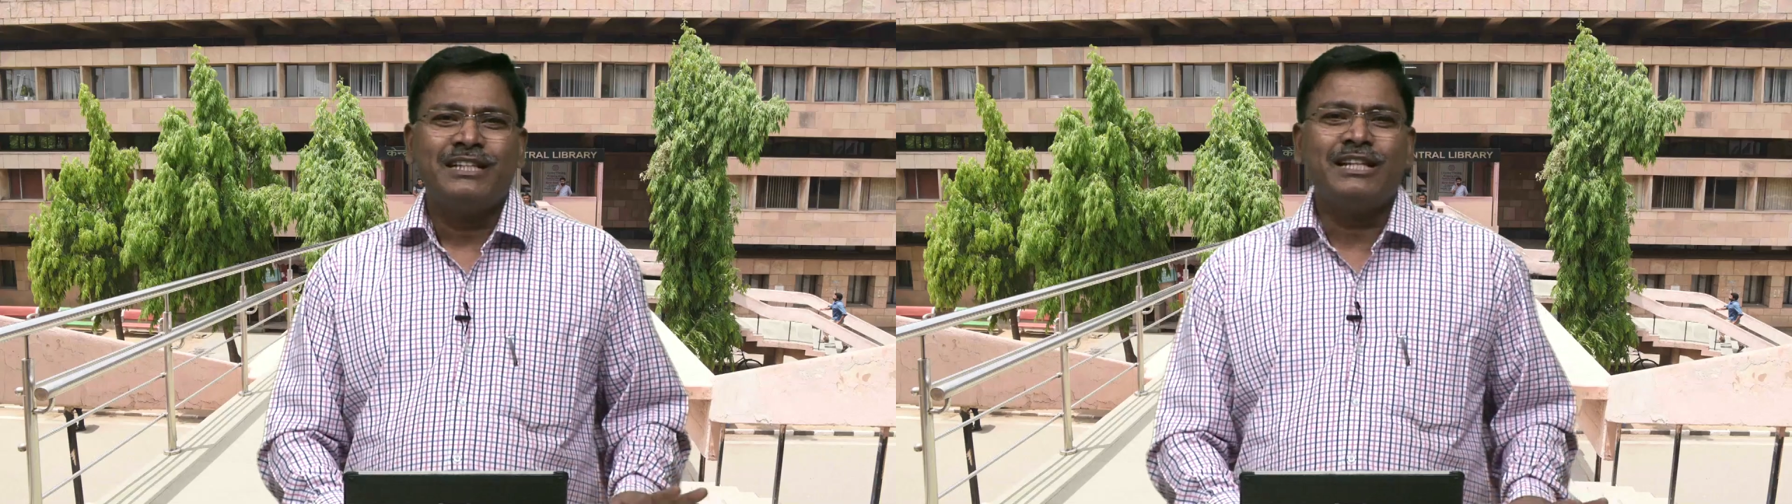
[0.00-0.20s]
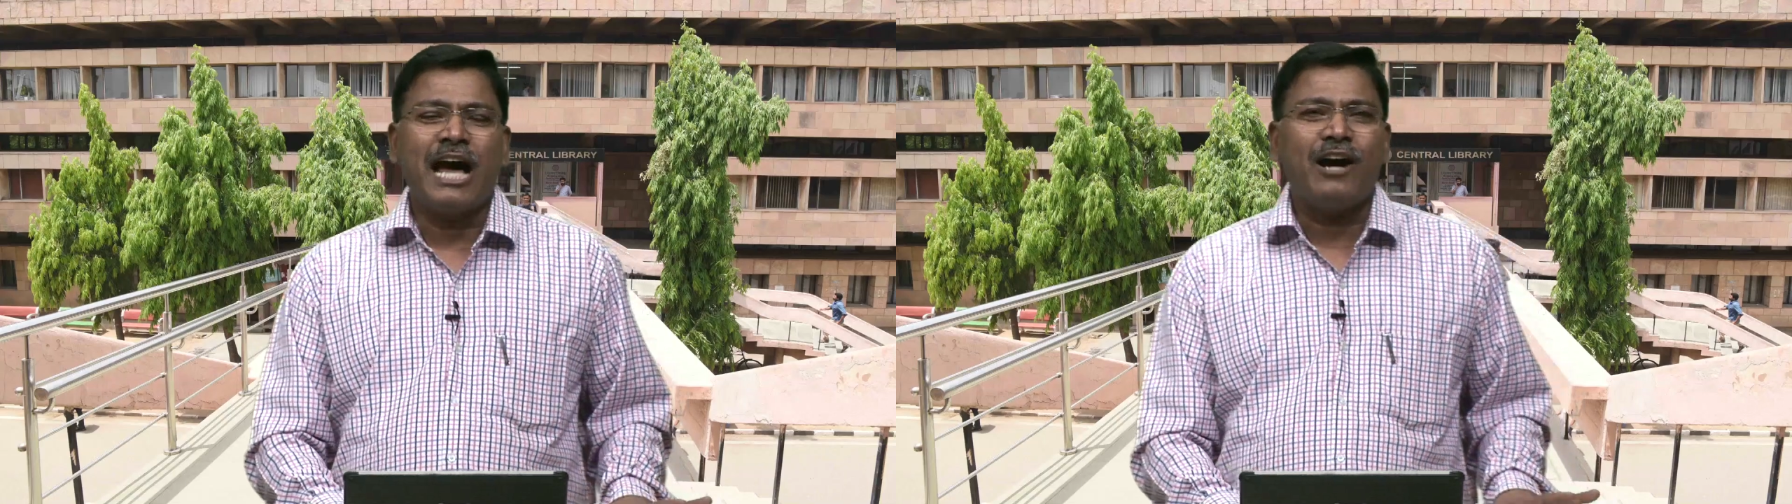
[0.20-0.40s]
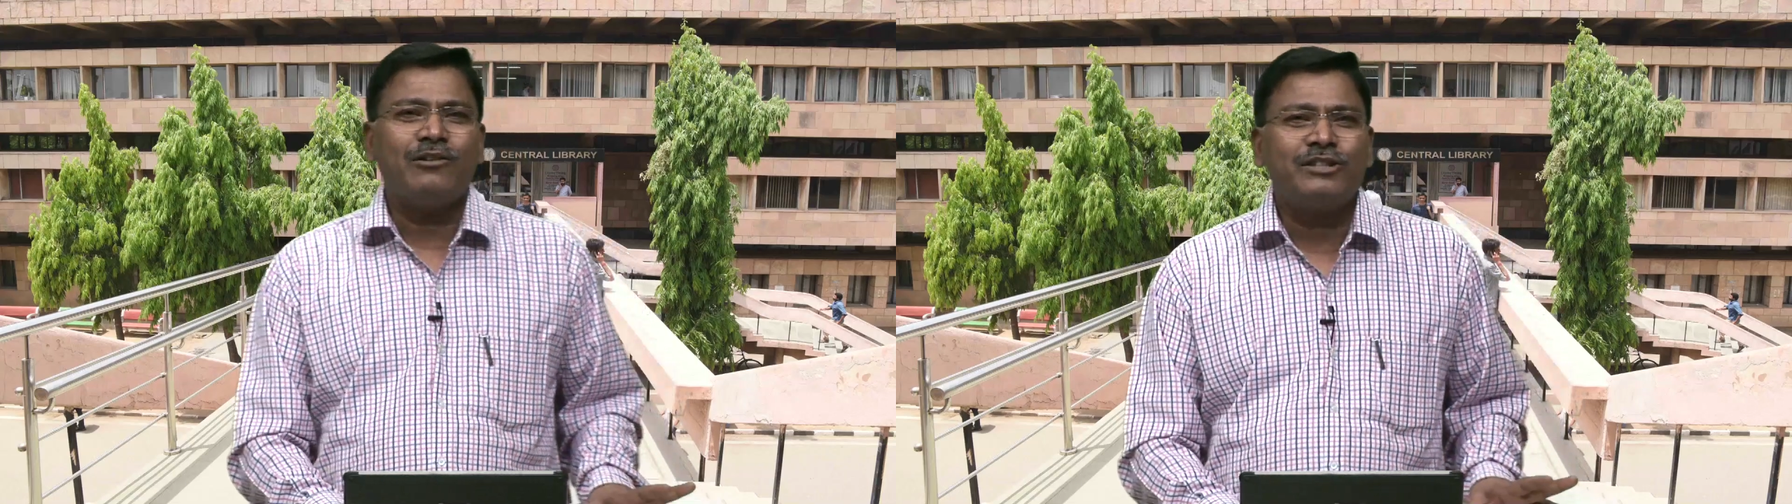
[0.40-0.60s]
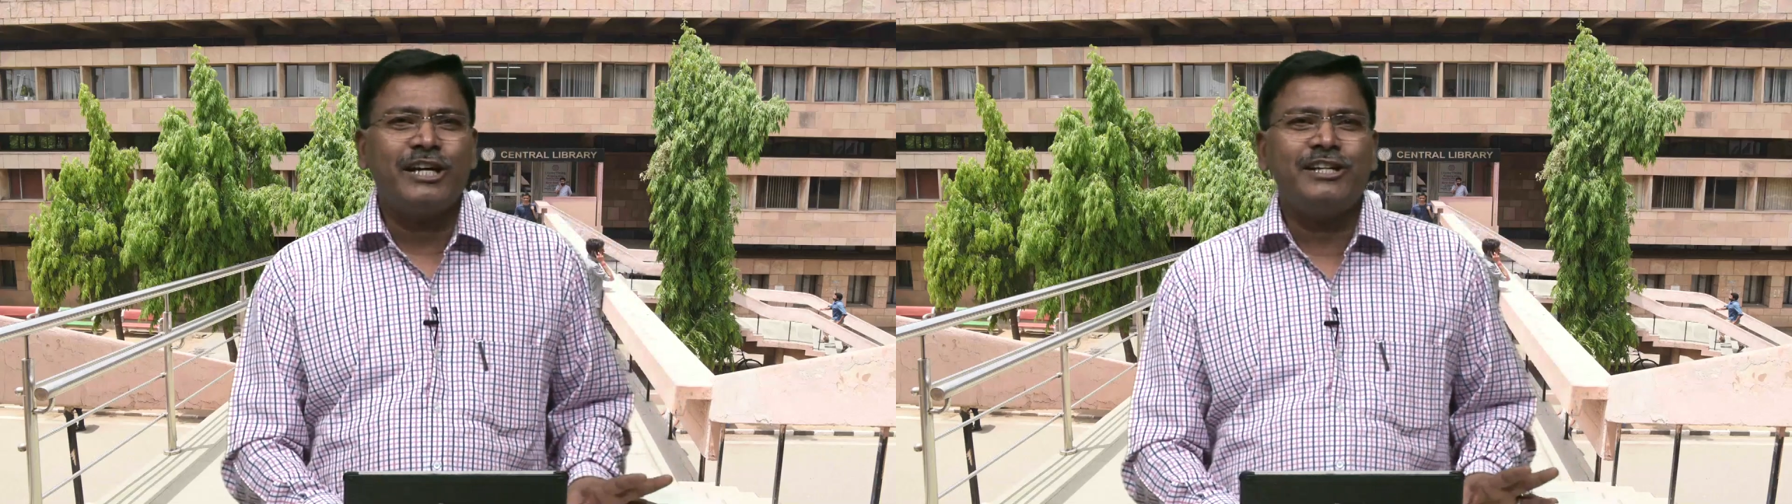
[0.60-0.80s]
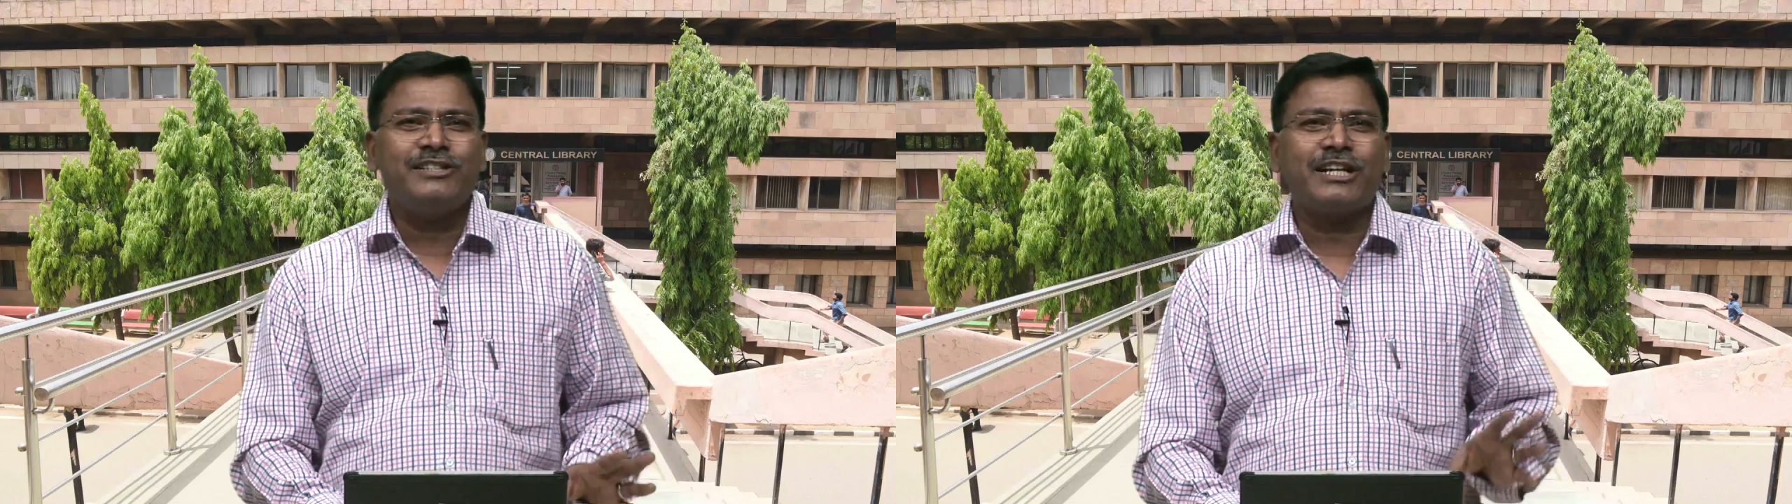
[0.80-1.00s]
Now
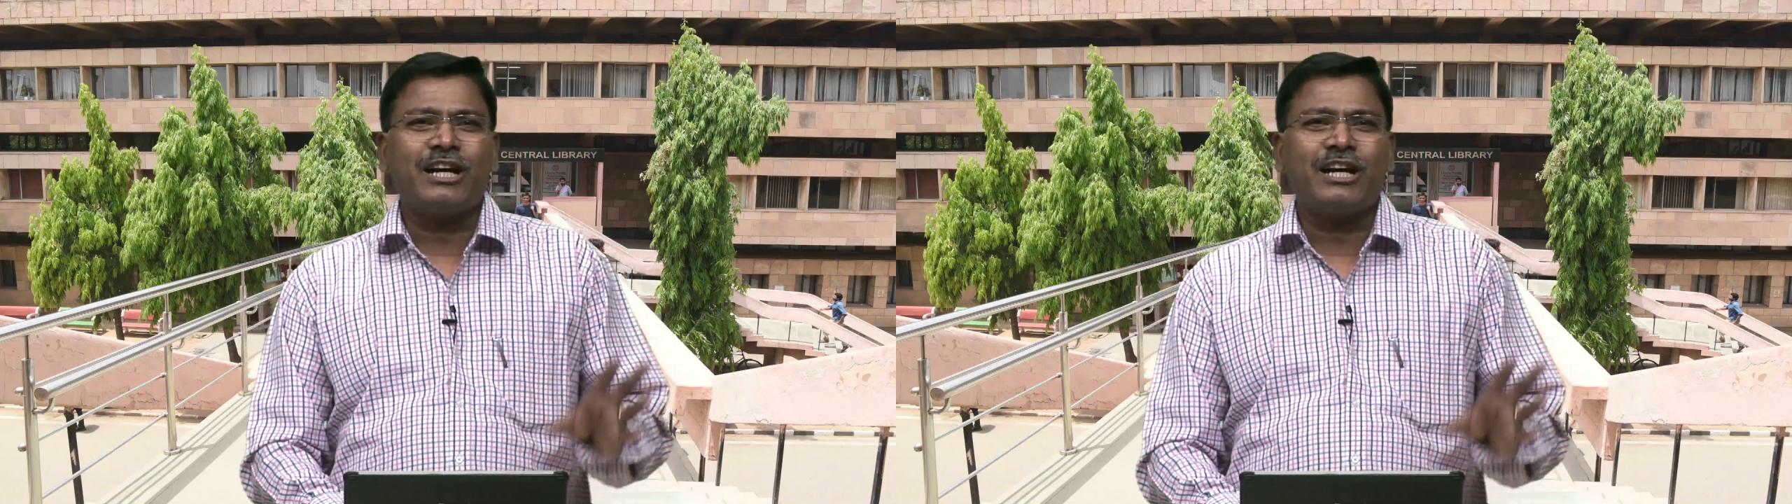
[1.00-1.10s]
there is a